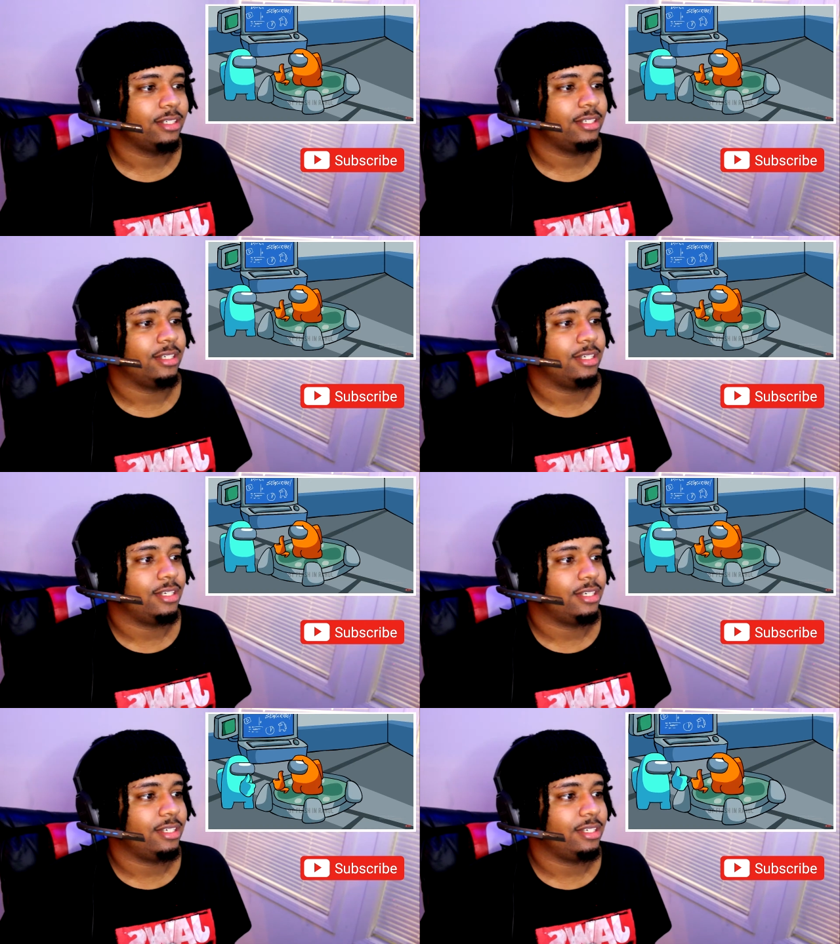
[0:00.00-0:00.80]

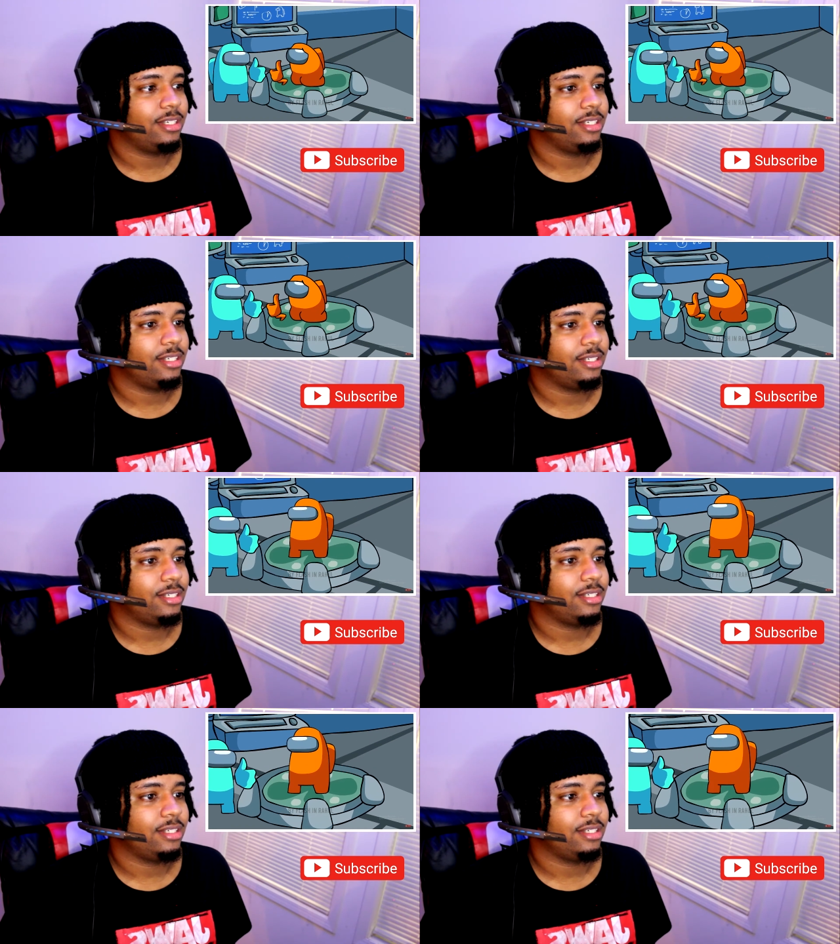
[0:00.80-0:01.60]

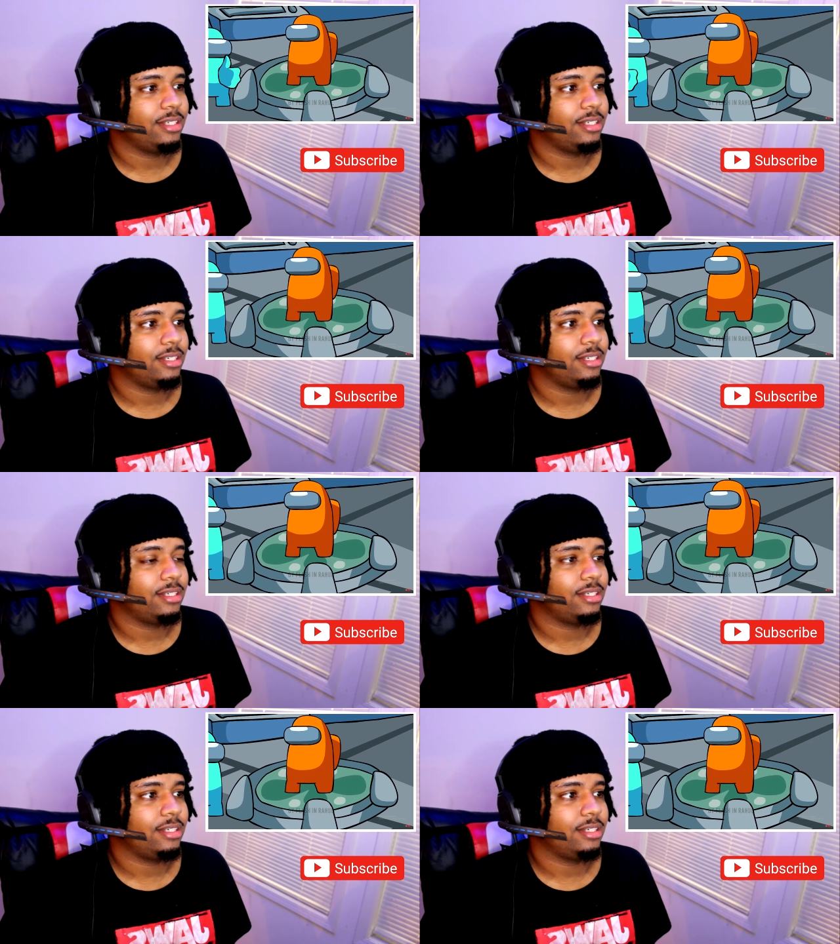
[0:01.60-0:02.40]

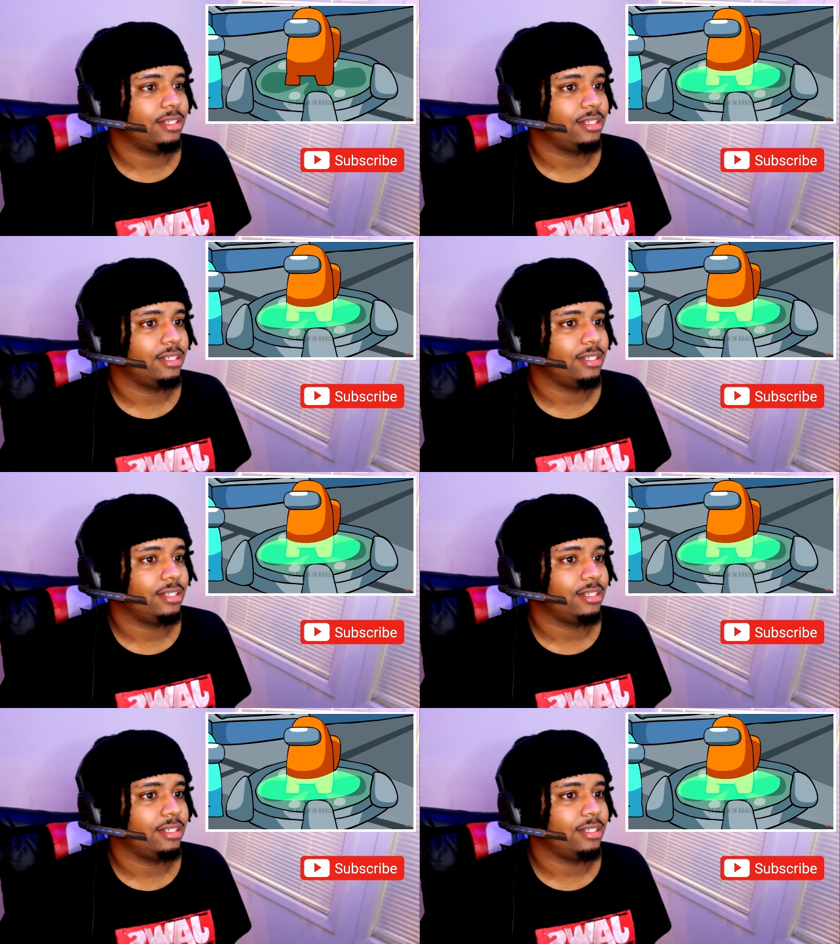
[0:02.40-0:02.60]
(silence)